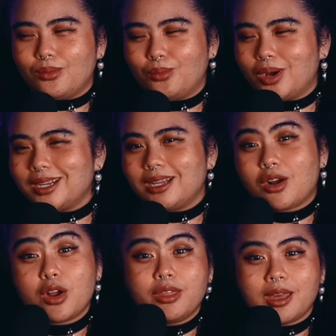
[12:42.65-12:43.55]
What
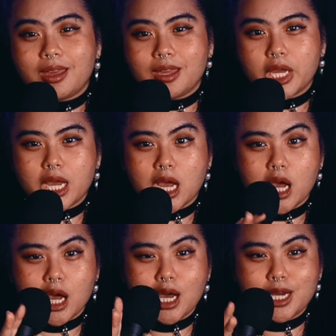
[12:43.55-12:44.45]
are they
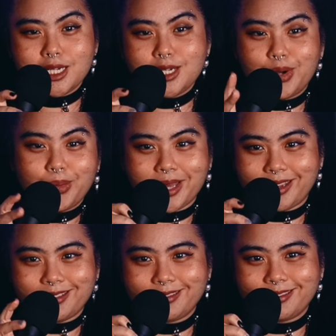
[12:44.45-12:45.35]
unknowing
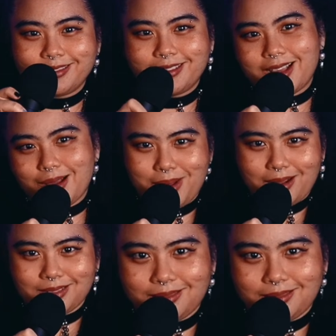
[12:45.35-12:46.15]
about?